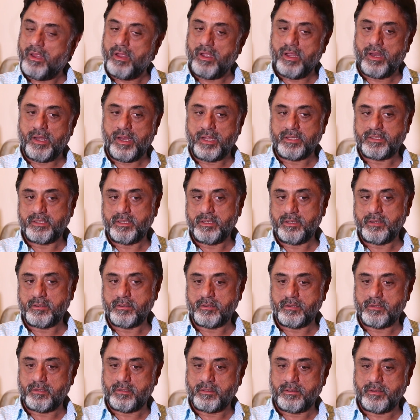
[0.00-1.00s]
And I think
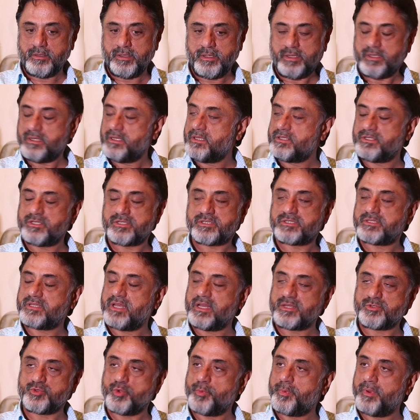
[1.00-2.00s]
it just
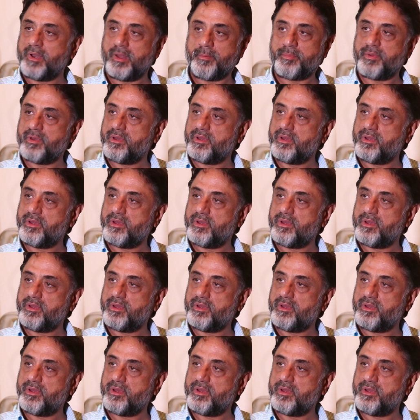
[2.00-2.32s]
has opened up